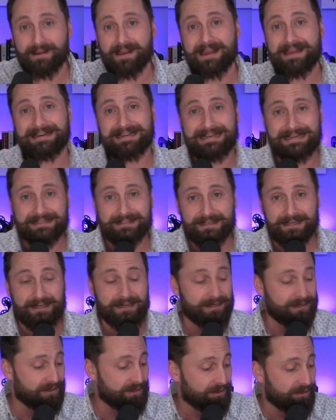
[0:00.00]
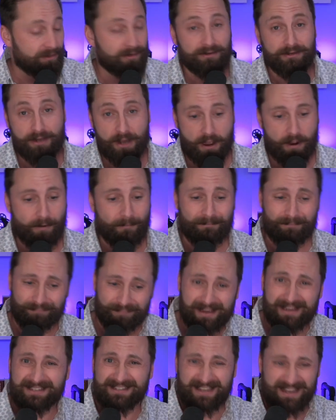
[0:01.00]
an easy no.
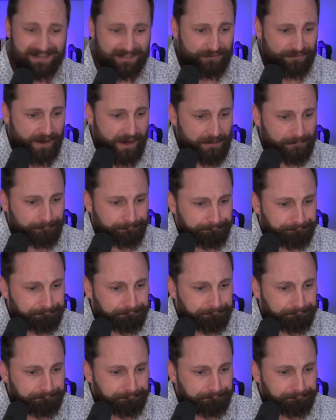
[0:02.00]
Makes sense, right?